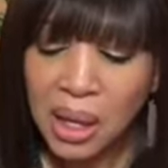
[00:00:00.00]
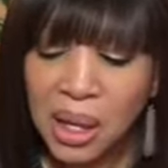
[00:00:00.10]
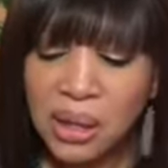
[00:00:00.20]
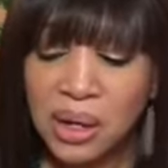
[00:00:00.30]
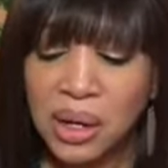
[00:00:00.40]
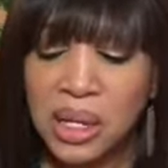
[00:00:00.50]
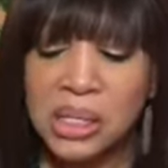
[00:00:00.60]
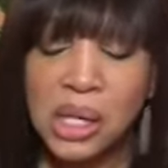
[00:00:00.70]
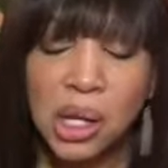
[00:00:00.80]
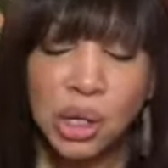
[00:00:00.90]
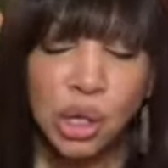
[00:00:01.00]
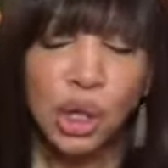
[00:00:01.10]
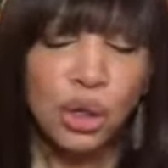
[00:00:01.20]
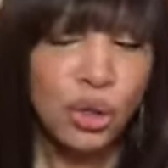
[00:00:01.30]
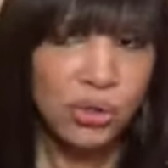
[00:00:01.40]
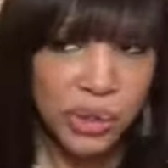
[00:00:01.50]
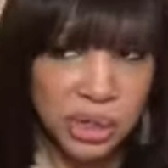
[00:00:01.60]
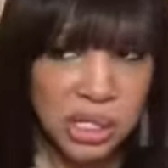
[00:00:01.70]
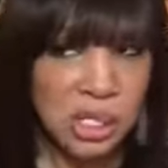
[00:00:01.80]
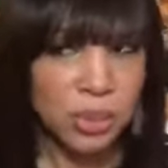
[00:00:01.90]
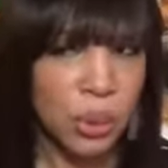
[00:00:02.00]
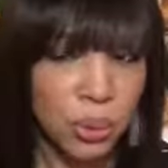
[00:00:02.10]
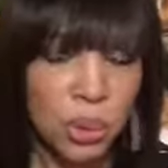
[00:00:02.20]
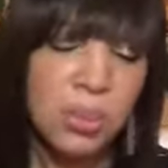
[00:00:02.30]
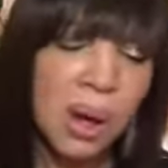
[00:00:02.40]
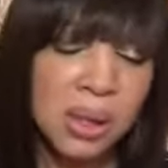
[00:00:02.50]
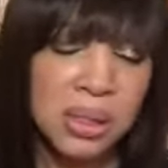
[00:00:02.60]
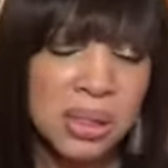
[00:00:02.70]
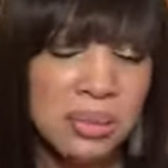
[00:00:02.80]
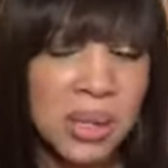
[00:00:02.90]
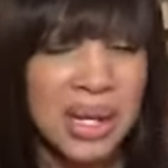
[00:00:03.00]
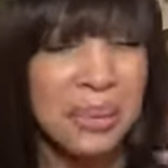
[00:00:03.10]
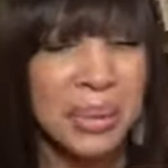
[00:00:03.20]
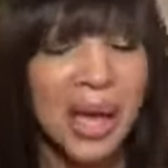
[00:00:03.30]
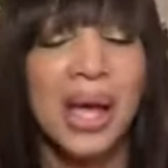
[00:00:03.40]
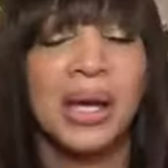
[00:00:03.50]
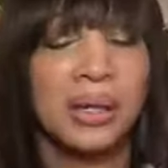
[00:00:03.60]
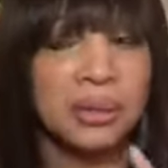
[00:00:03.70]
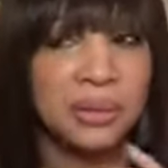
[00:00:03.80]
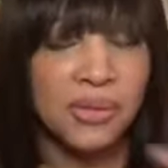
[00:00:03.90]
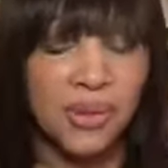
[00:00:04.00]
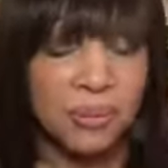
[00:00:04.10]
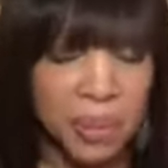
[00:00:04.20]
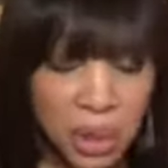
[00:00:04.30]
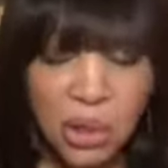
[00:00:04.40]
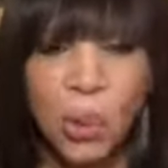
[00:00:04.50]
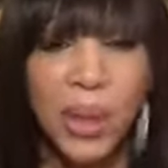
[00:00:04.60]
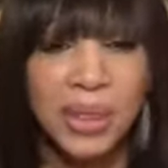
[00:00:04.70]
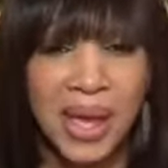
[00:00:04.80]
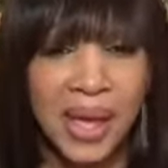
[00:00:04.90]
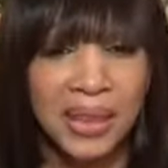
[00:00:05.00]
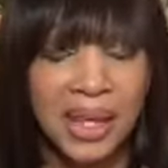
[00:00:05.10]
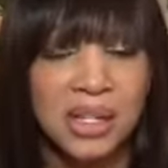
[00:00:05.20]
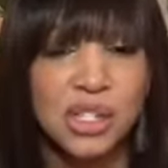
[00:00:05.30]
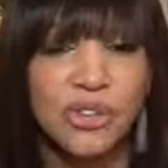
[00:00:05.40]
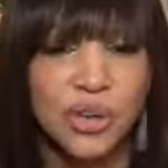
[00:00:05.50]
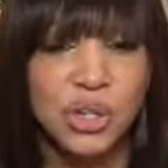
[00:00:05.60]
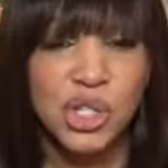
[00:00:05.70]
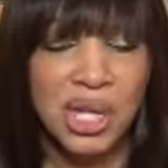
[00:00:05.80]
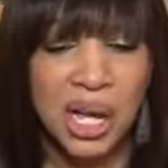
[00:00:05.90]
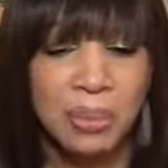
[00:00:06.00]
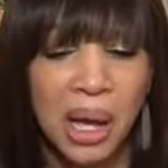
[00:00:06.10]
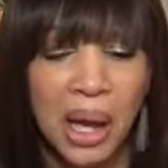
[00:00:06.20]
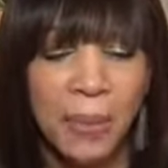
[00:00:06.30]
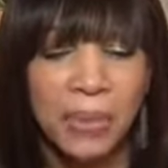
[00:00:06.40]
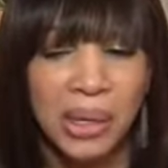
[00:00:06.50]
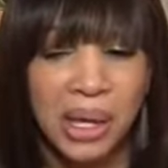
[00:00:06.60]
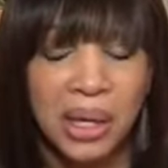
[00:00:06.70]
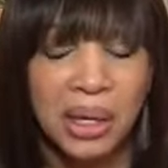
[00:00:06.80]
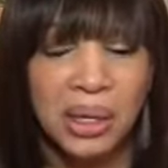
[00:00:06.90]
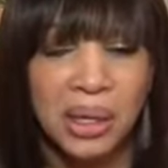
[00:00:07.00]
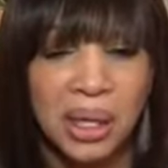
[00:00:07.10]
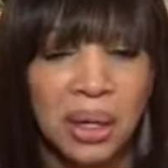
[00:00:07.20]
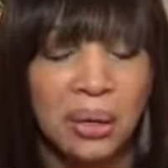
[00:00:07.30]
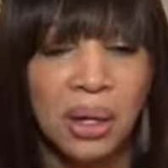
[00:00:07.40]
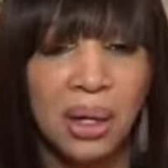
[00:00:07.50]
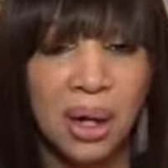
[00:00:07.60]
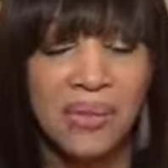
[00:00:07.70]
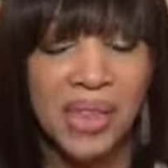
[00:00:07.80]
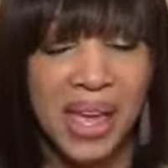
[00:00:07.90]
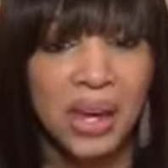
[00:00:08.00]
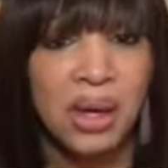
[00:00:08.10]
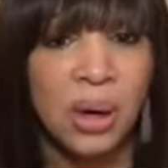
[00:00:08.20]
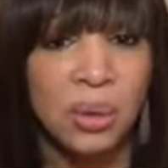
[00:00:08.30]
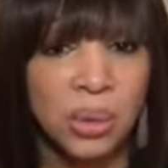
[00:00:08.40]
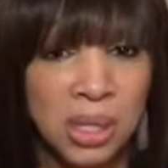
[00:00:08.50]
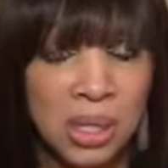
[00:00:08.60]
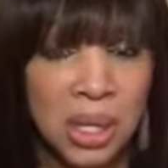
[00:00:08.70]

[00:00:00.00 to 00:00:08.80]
There is clove. There is Peru balsam. And I'm not familiar with that. That is the first time I'm like hearing of that note.